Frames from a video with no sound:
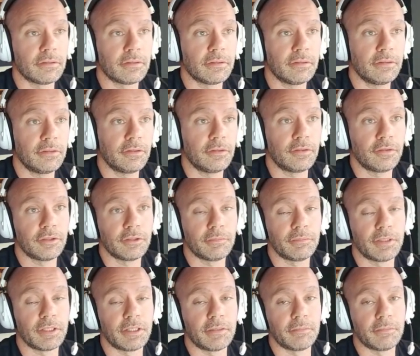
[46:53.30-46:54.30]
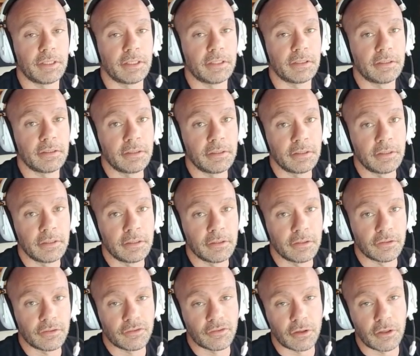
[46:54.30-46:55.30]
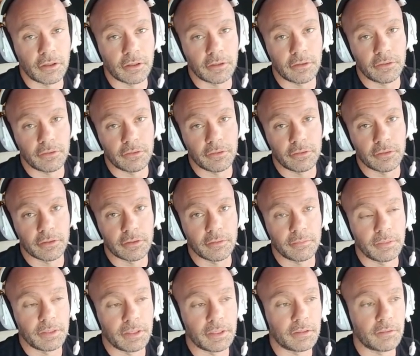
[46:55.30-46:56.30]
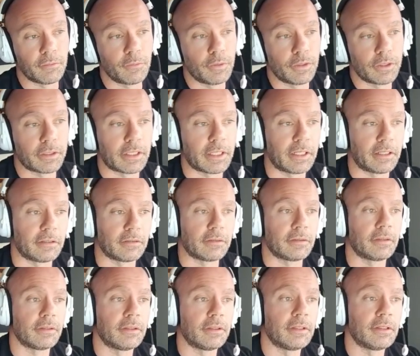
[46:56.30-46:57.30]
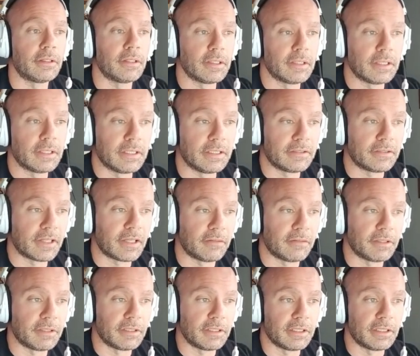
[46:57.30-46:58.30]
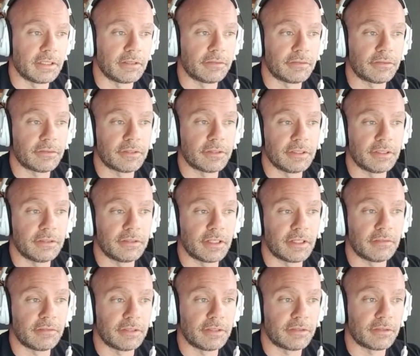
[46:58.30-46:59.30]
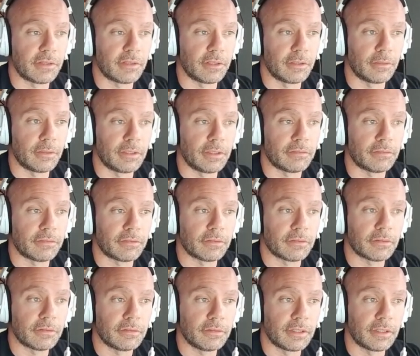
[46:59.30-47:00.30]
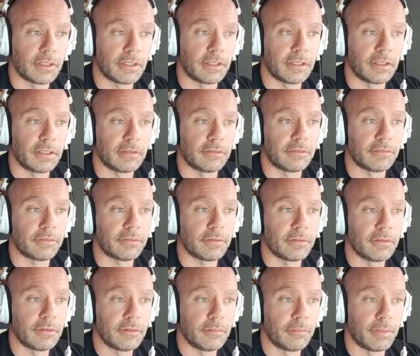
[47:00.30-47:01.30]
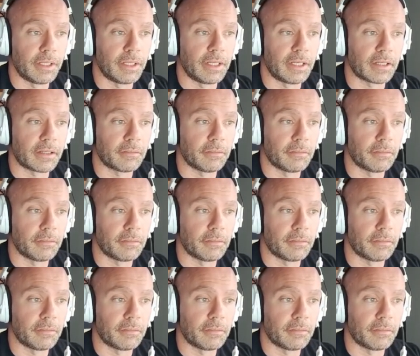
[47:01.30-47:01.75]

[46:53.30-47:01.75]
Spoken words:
YouTube thumbnail, the strongest you could be without these heavy lifts, these heavy slow lifts, deadlift, back